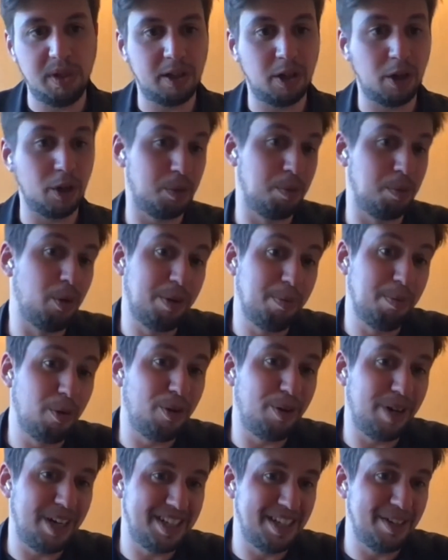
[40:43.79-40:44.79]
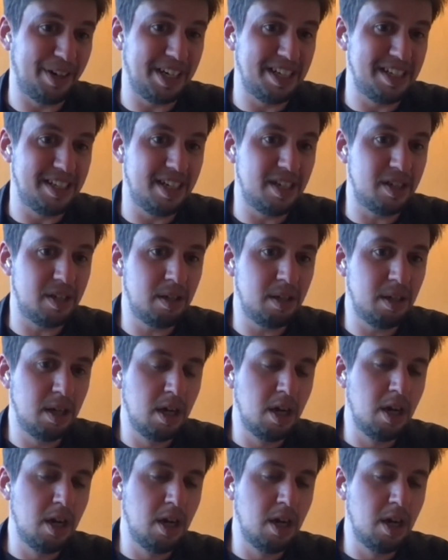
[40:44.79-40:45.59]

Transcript: will cost more and more as an organization.